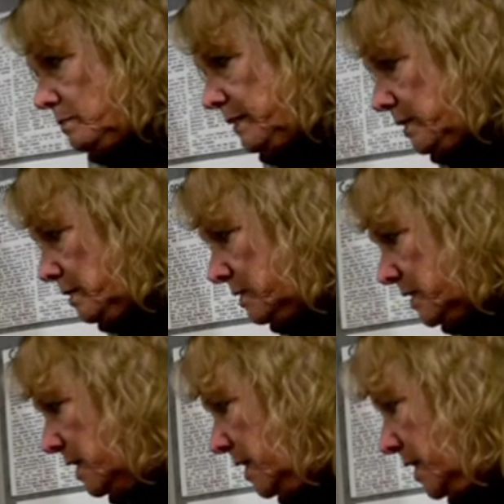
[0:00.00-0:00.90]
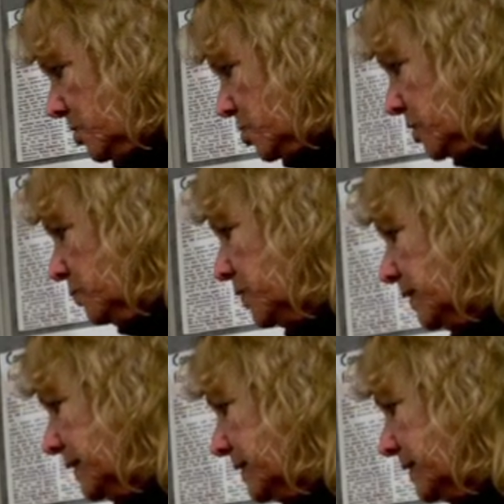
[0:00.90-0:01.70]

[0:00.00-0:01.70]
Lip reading: because she really